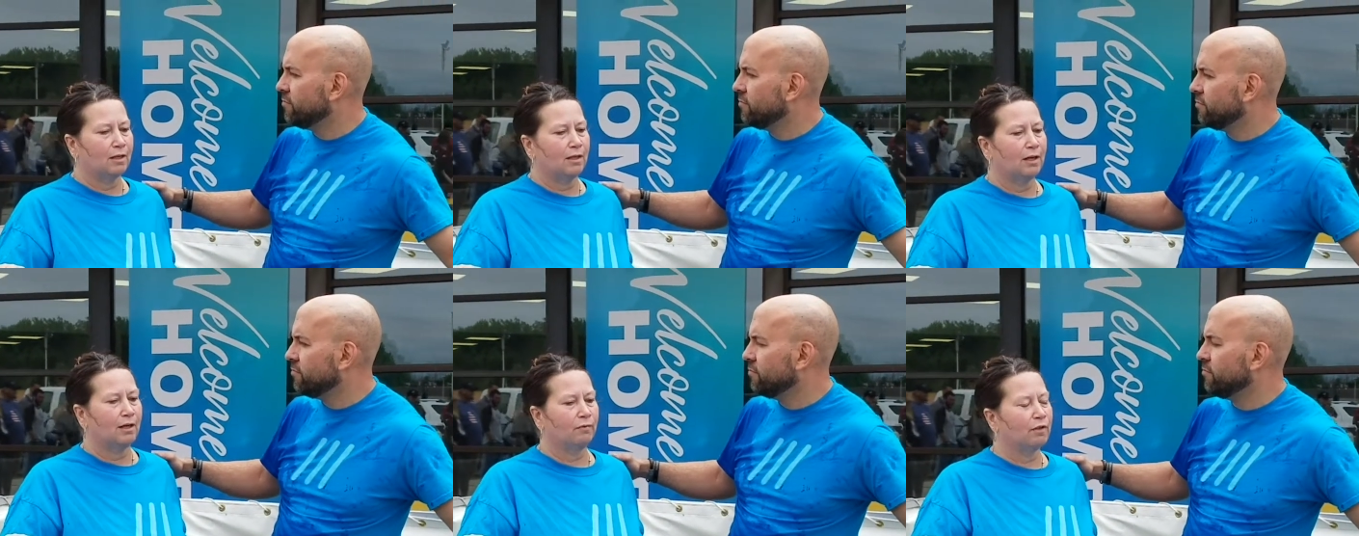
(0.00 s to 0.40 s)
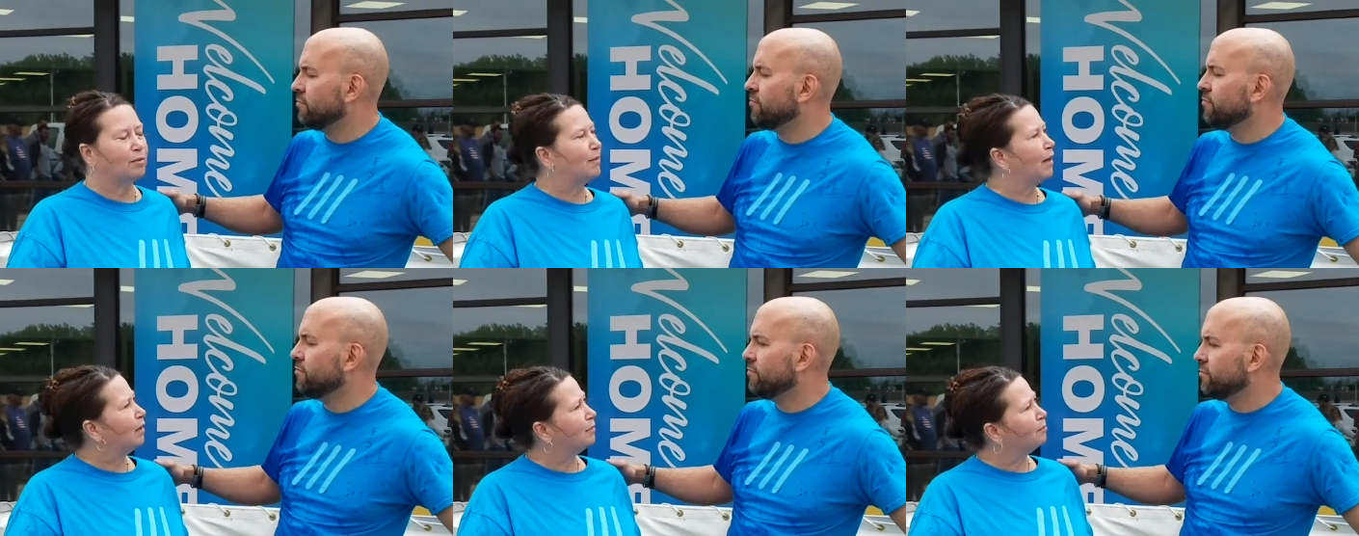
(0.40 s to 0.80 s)
Speaker 1: after
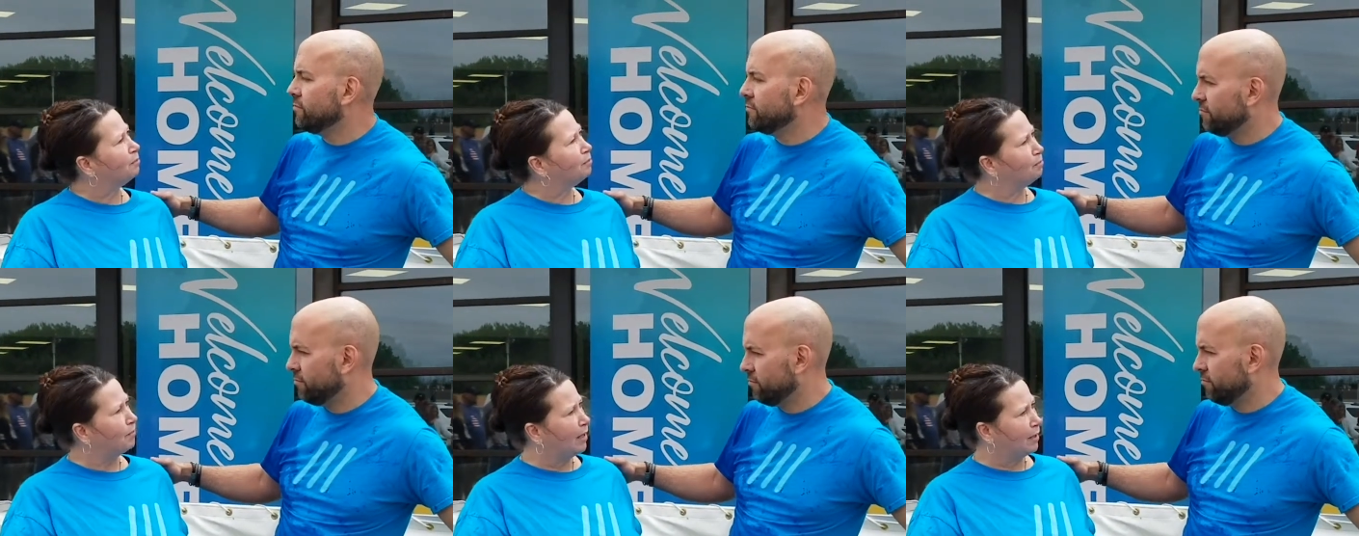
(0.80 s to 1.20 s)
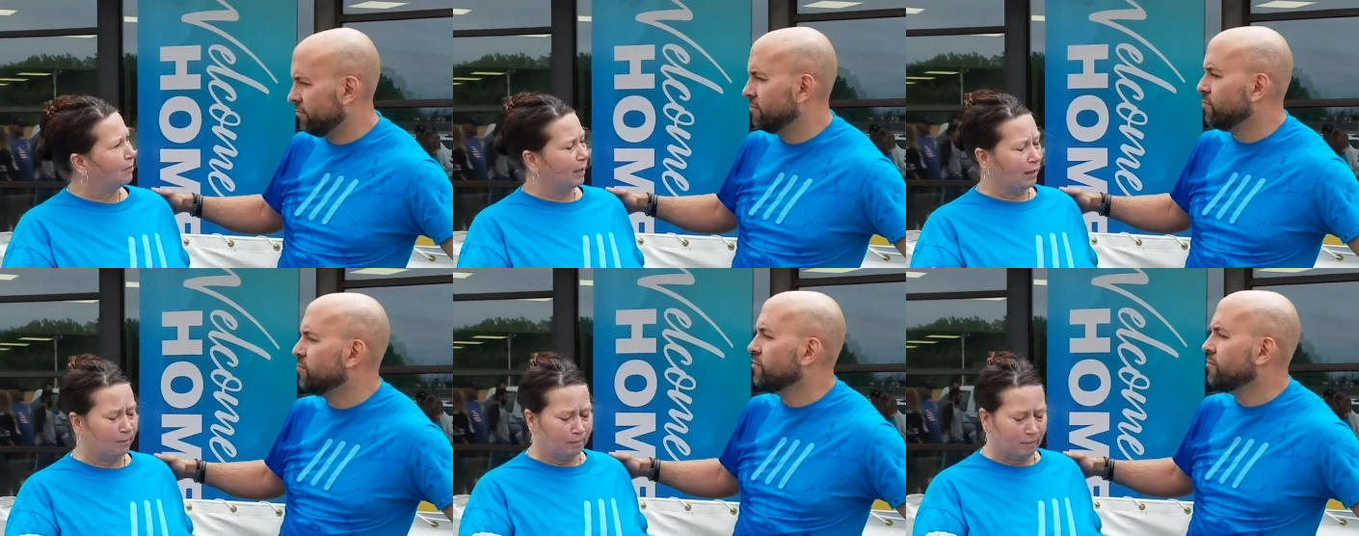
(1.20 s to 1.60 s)
my, my,
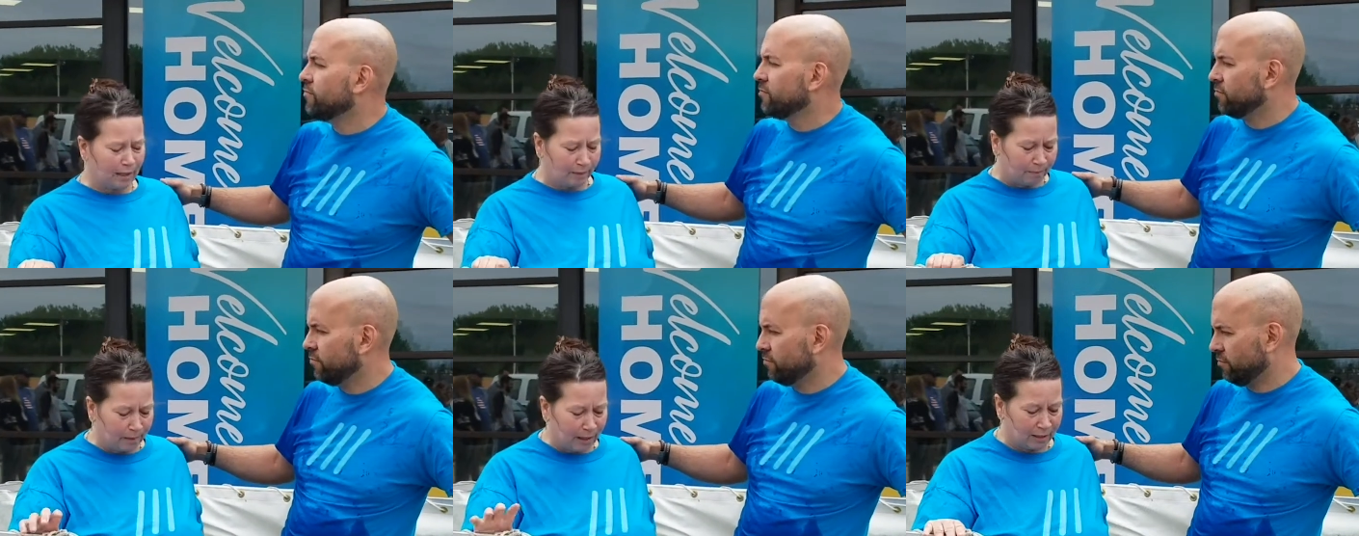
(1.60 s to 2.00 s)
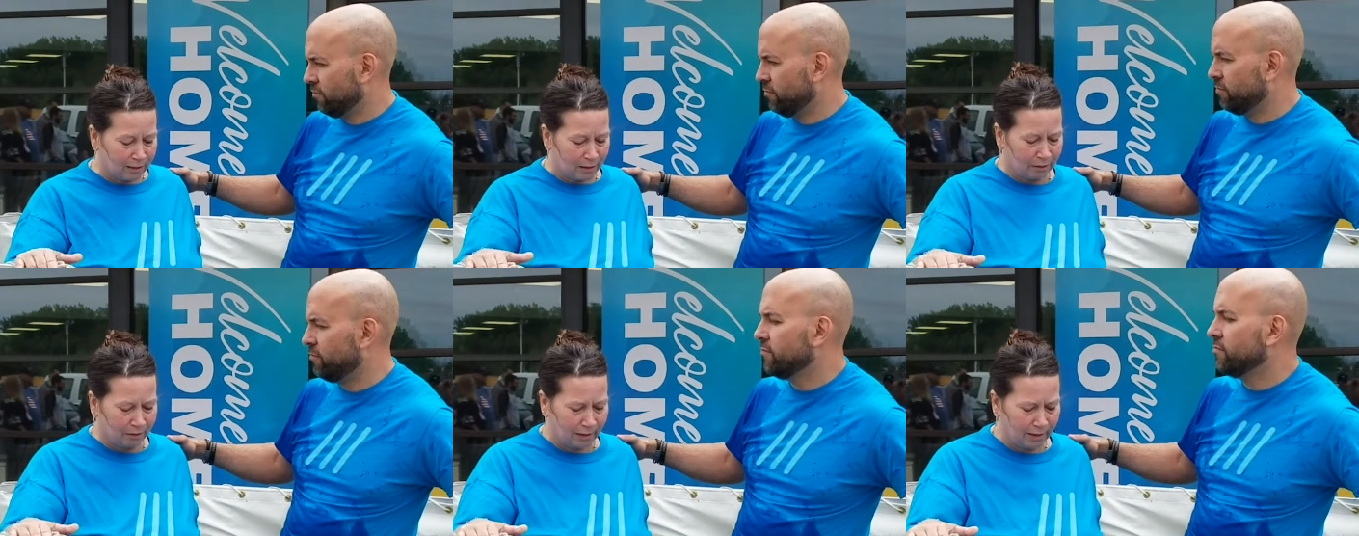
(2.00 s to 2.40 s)
my mom
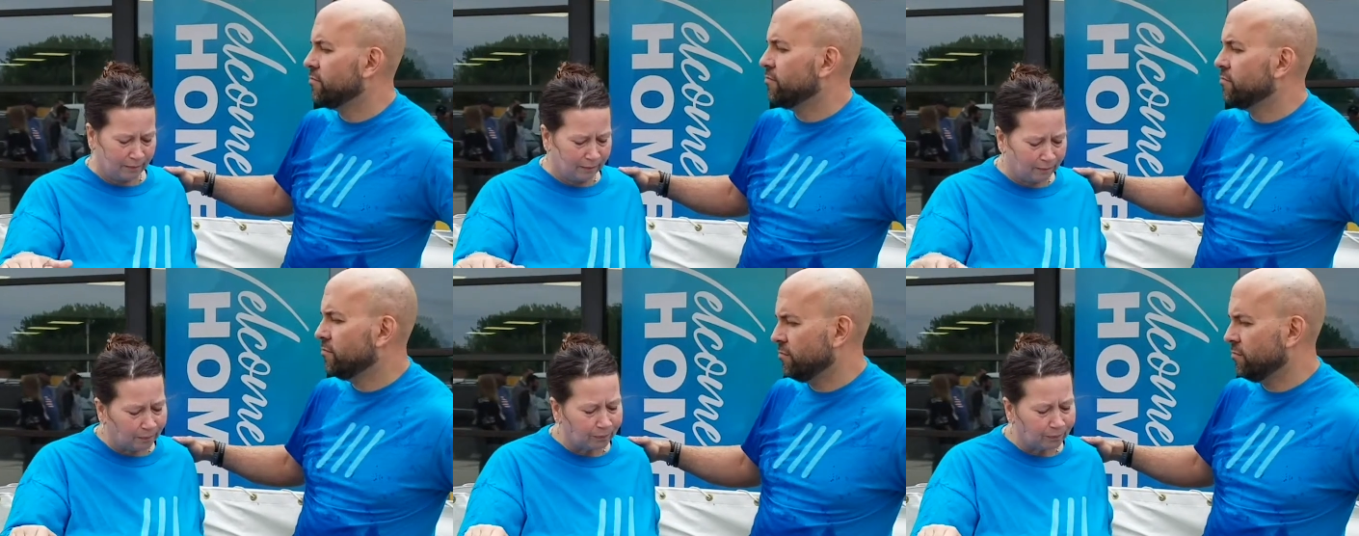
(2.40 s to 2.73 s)
passed away.